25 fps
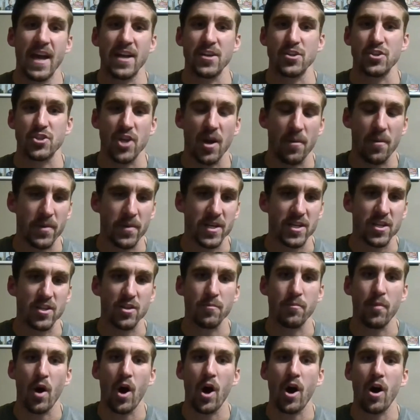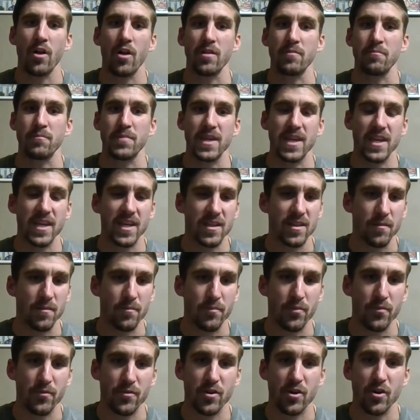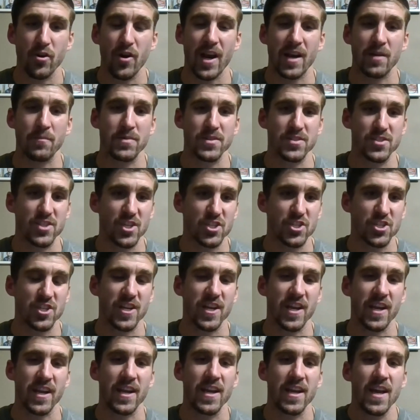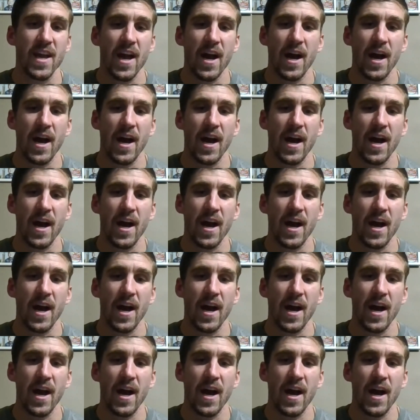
jumping to the ball and being in the correct positioning